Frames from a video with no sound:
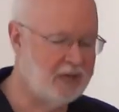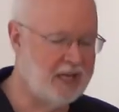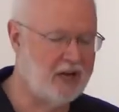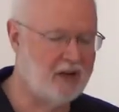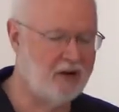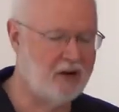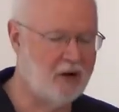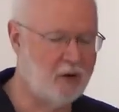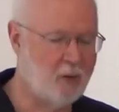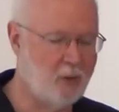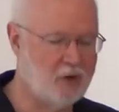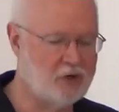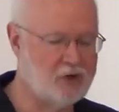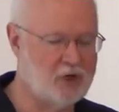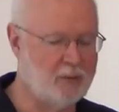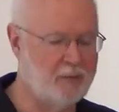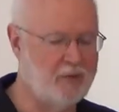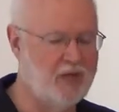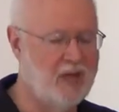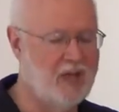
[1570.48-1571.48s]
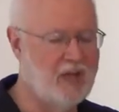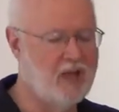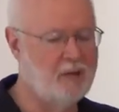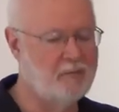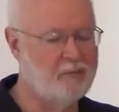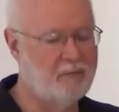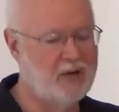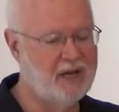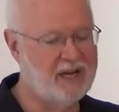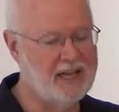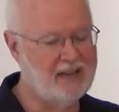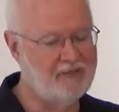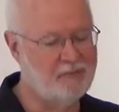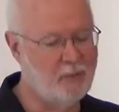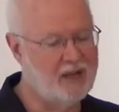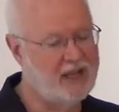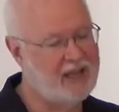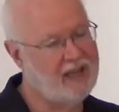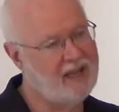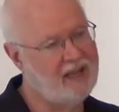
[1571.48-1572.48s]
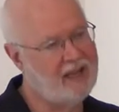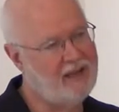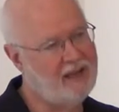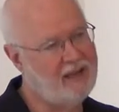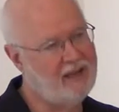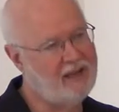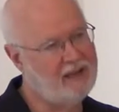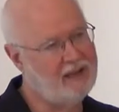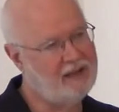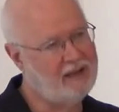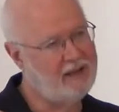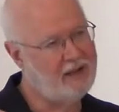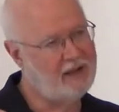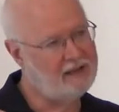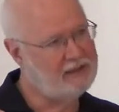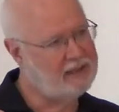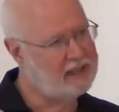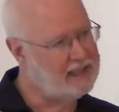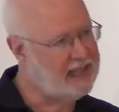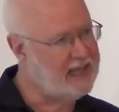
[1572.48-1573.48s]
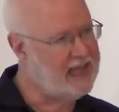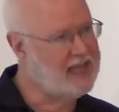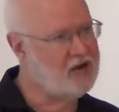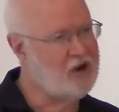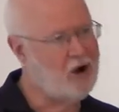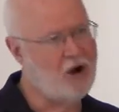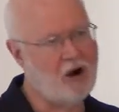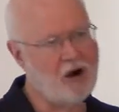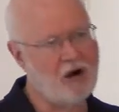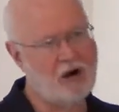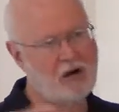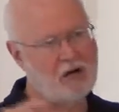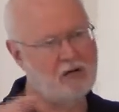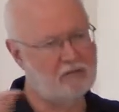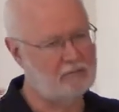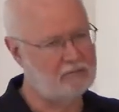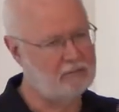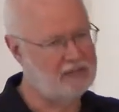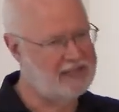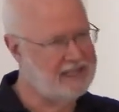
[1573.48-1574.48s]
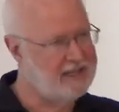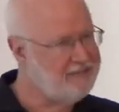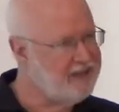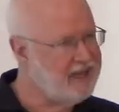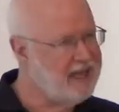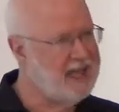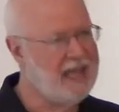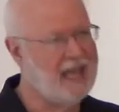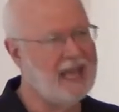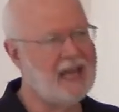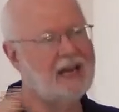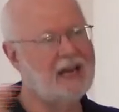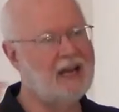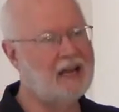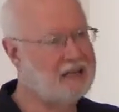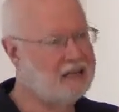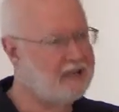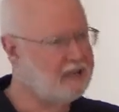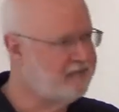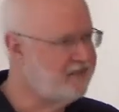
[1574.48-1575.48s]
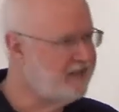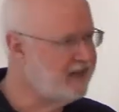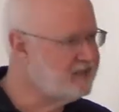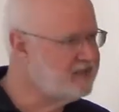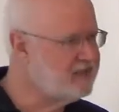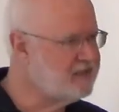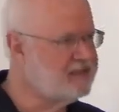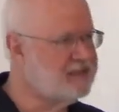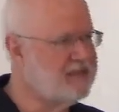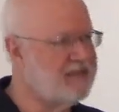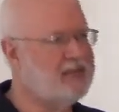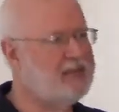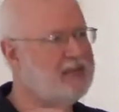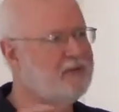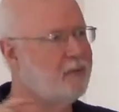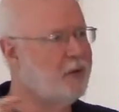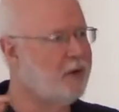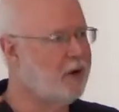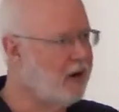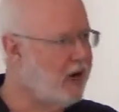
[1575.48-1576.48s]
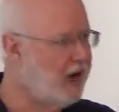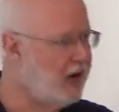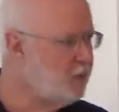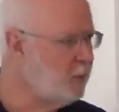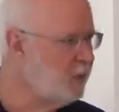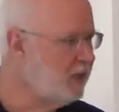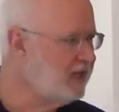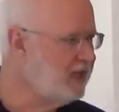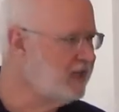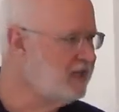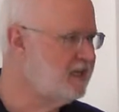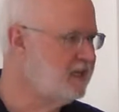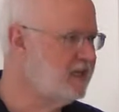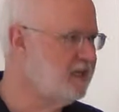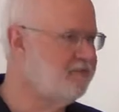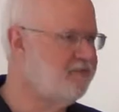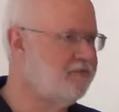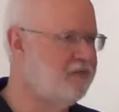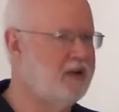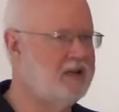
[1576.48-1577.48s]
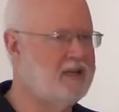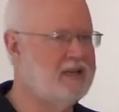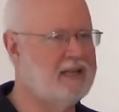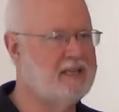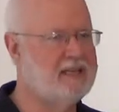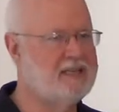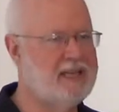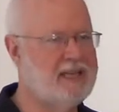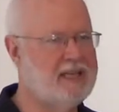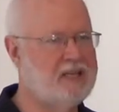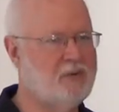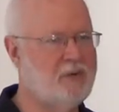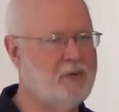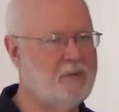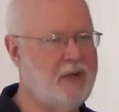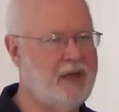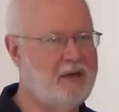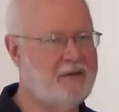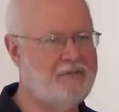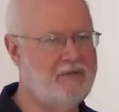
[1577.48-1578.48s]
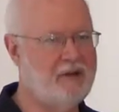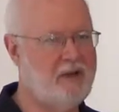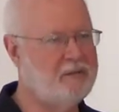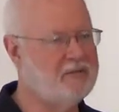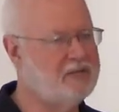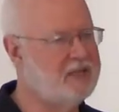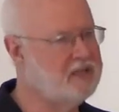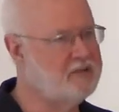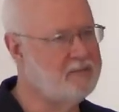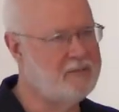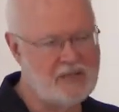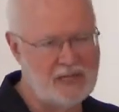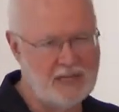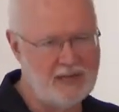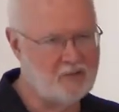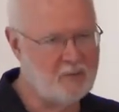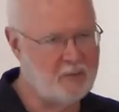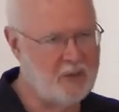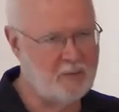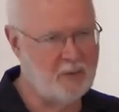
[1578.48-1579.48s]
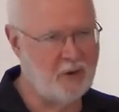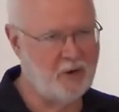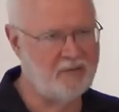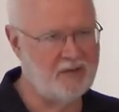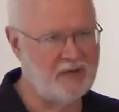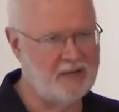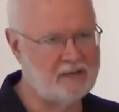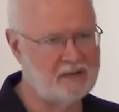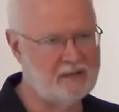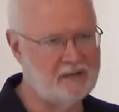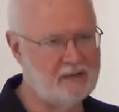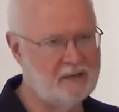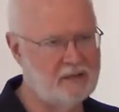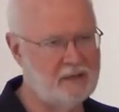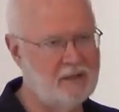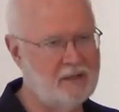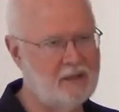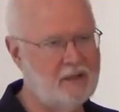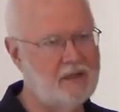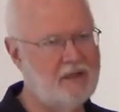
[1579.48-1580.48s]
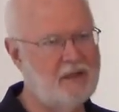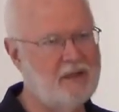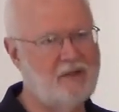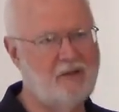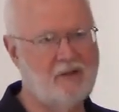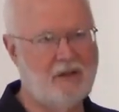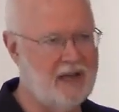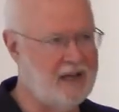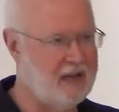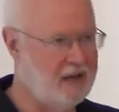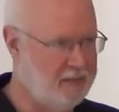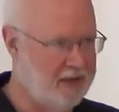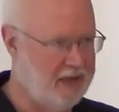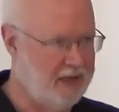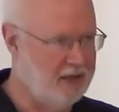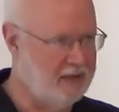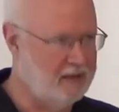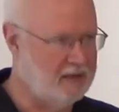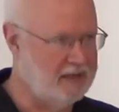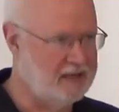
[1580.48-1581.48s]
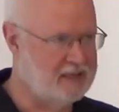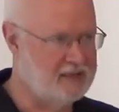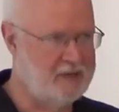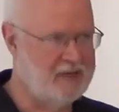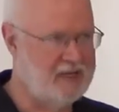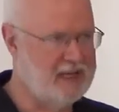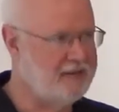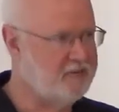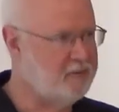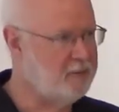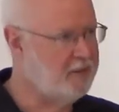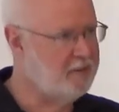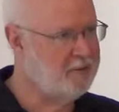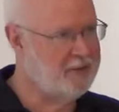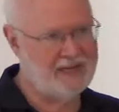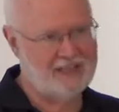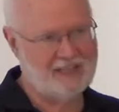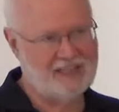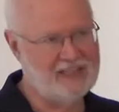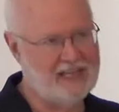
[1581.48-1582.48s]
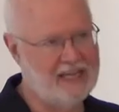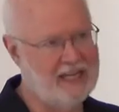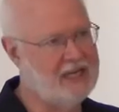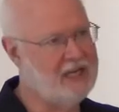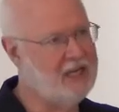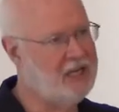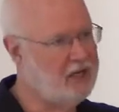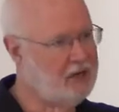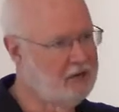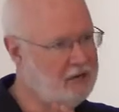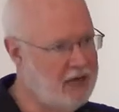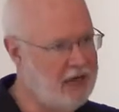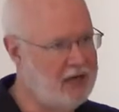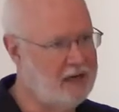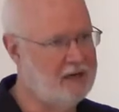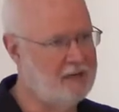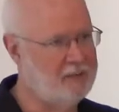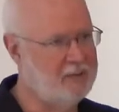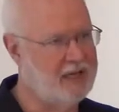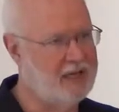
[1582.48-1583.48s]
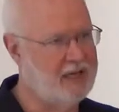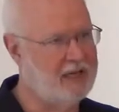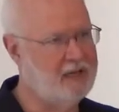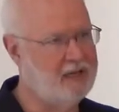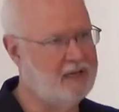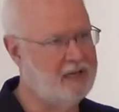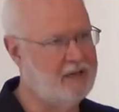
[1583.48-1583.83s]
will hear our worship. But if we, again, are living in unconfessed sin, if we're unwilling to confront and seek to repent from, doesn't mean you have to be perfect. You're not going to be. Doesn't mean you have to be without sin. You're not going to be.